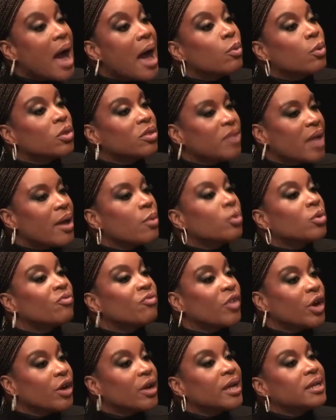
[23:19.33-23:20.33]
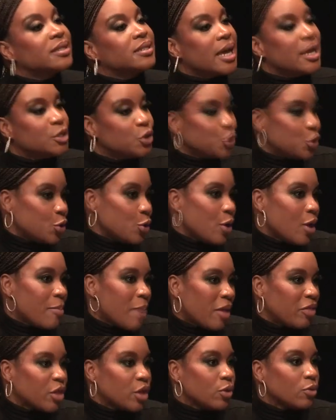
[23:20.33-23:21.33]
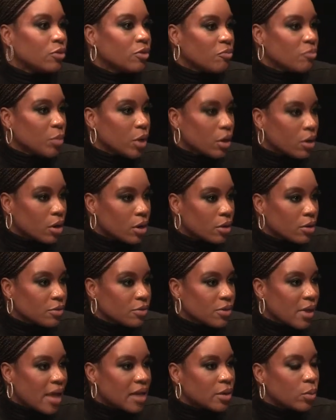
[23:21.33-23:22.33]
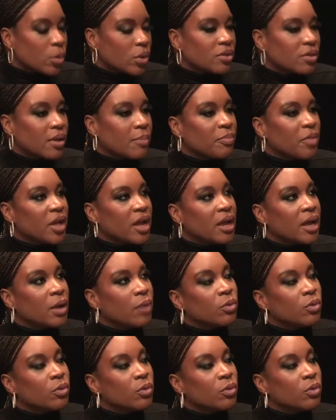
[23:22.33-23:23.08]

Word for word: I will say it was very intentional about the use of mirrors, and it was something.